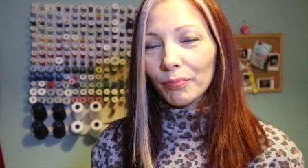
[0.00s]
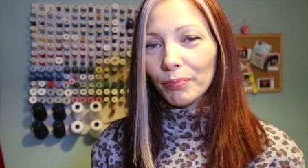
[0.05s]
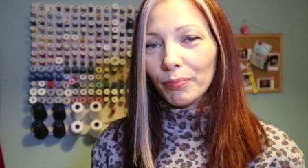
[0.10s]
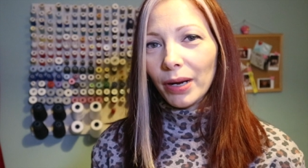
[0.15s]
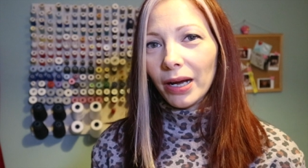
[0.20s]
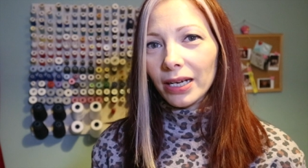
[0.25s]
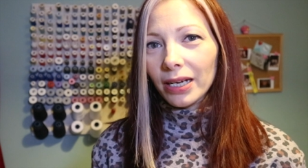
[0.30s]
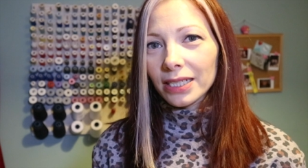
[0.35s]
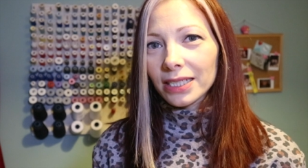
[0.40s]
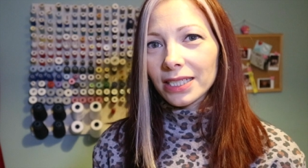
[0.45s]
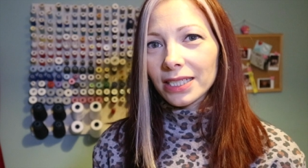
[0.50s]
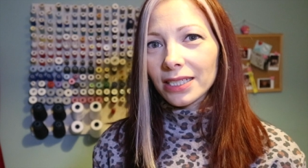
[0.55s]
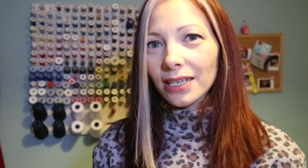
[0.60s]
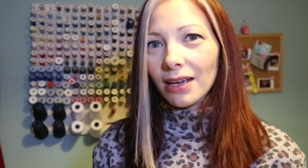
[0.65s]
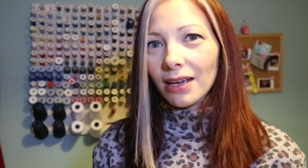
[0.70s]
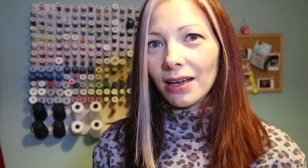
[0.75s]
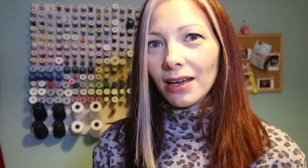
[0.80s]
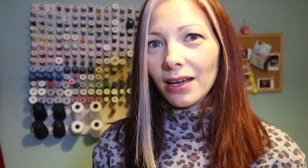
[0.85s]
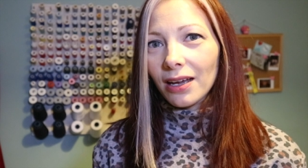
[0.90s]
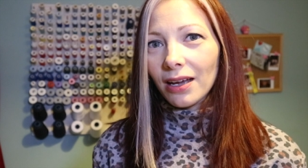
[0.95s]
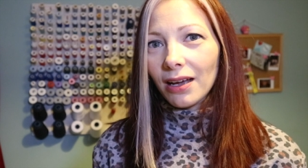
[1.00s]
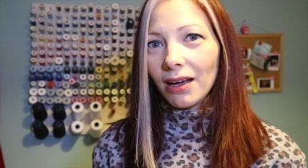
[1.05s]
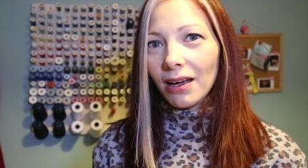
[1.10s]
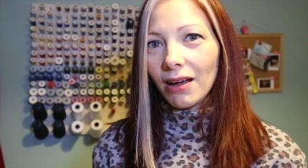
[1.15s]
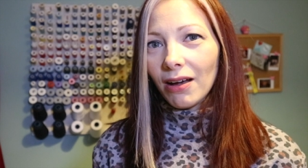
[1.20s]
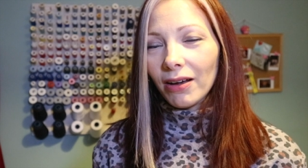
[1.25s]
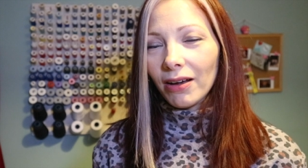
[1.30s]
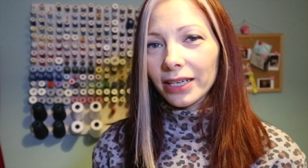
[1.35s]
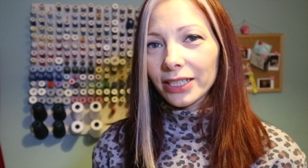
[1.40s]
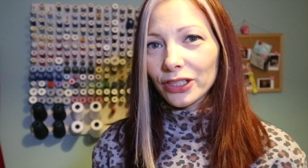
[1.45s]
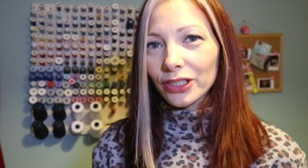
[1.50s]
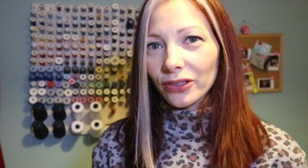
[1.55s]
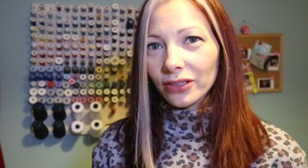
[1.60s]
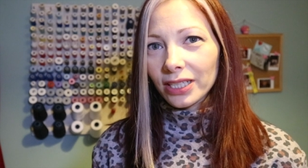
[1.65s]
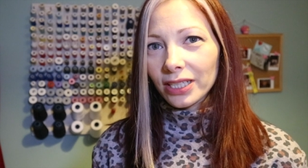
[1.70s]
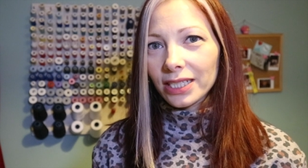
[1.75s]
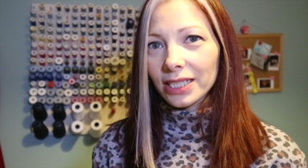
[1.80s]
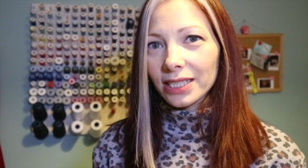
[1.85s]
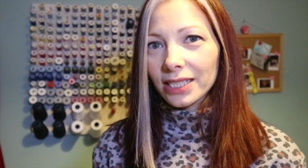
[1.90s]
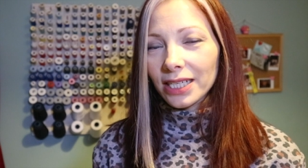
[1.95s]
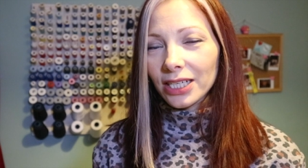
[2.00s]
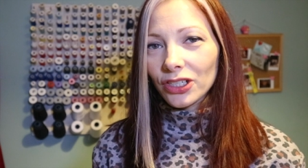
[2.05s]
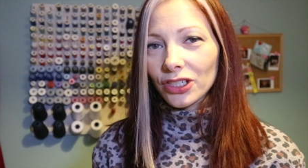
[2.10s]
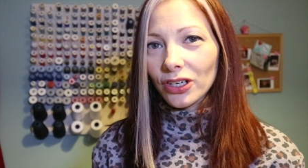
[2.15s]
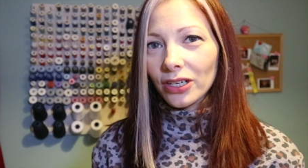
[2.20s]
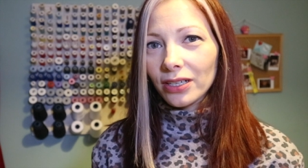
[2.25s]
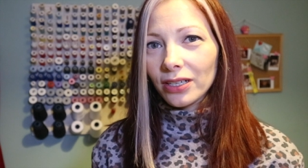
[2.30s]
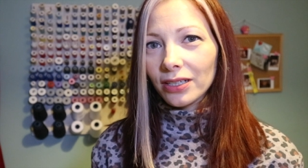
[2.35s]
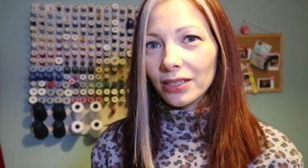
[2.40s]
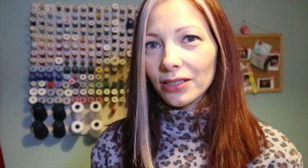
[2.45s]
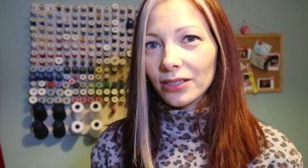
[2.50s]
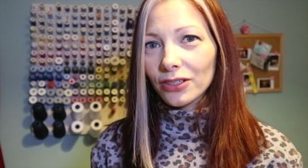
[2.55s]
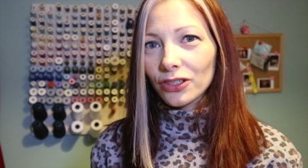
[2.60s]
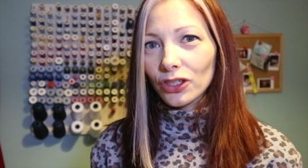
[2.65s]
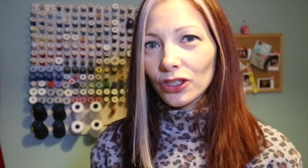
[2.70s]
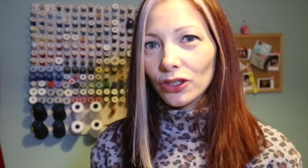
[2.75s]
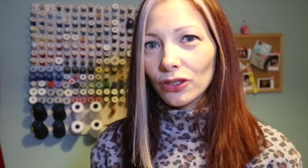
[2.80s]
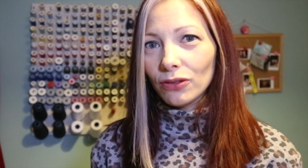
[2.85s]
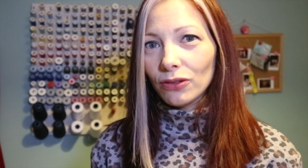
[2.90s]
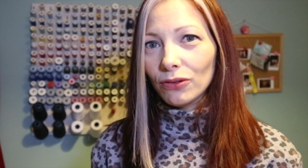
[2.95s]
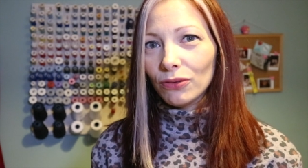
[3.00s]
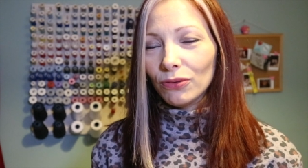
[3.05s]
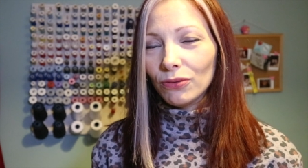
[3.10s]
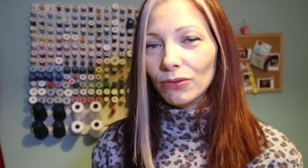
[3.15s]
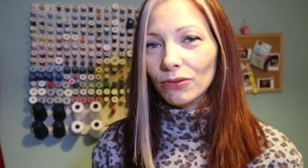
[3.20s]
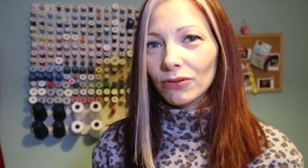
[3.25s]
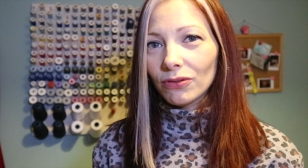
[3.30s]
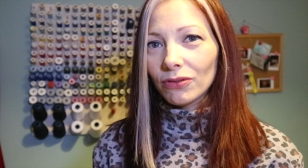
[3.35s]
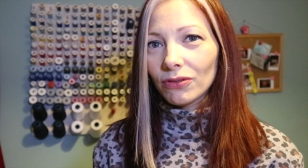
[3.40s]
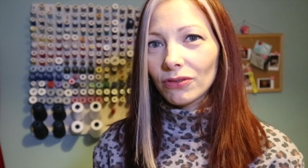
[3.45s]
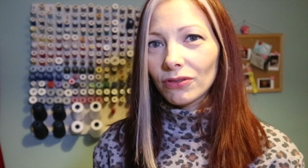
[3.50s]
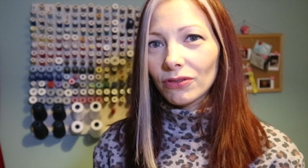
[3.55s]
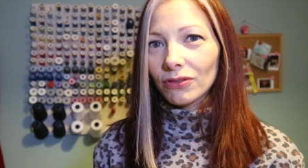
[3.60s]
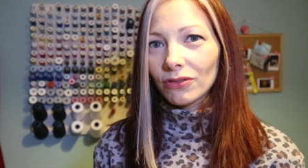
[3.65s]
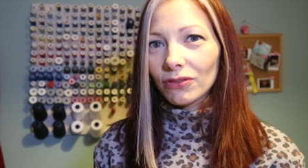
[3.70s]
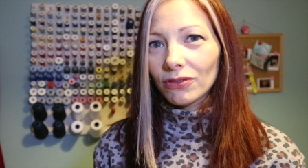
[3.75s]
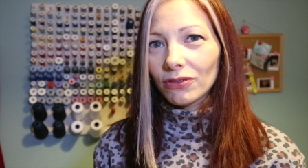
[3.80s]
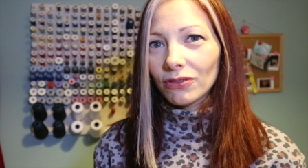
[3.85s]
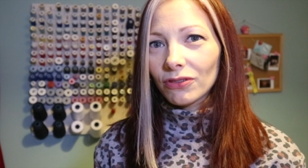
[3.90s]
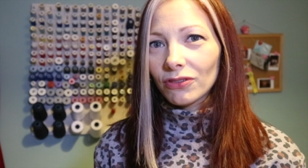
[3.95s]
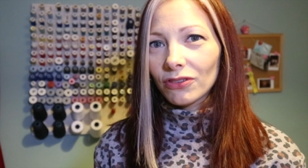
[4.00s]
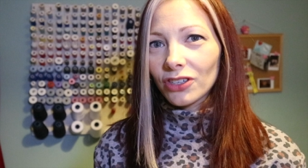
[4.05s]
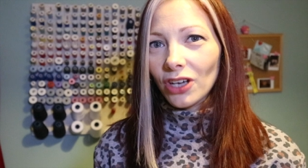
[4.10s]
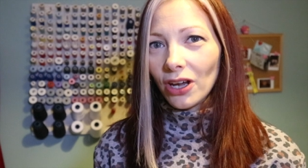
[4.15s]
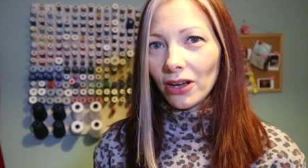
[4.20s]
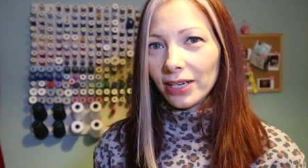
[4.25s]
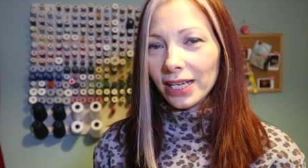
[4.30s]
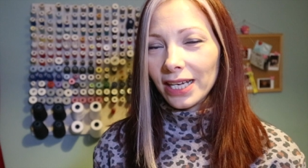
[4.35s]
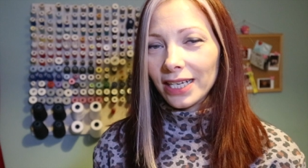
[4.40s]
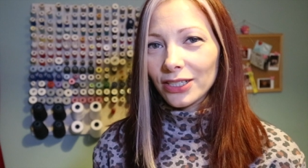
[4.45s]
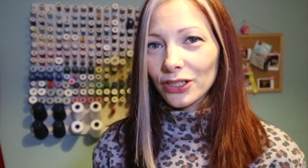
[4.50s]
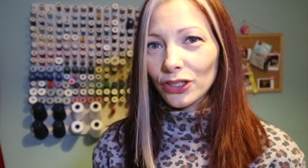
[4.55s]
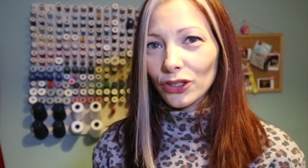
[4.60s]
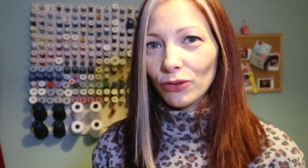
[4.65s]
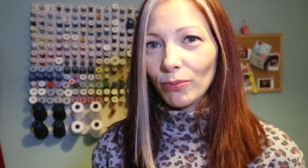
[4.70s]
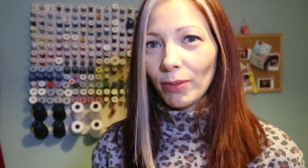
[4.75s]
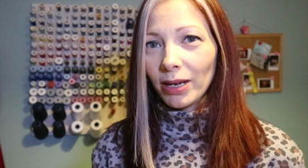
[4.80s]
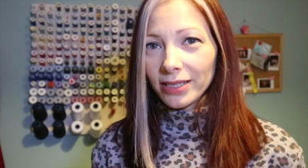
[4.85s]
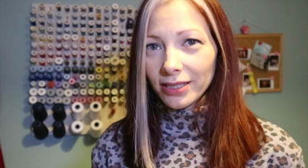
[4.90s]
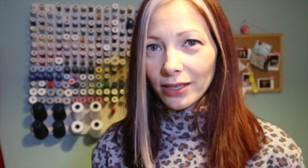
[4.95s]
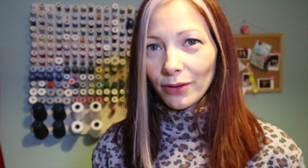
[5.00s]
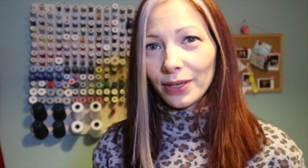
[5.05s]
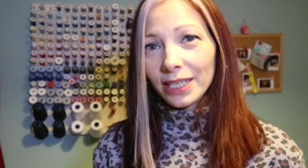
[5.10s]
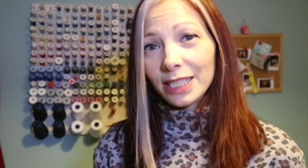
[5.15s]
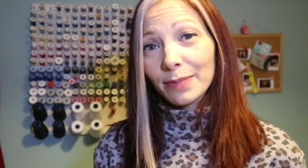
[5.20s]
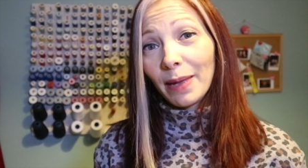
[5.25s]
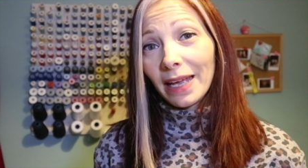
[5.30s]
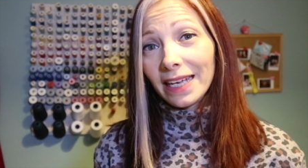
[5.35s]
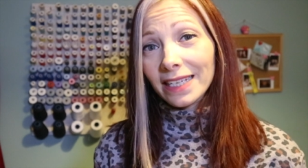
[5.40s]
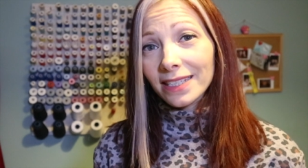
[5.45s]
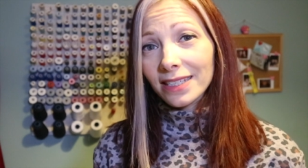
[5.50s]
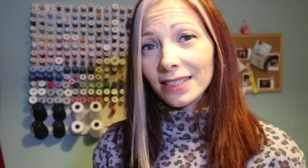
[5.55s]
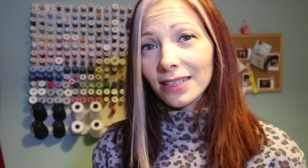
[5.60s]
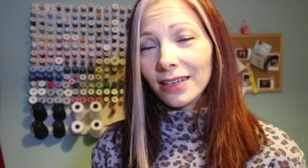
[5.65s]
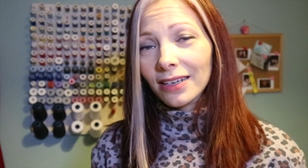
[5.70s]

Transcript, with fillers: But I took the decision to turn it into my sewing space.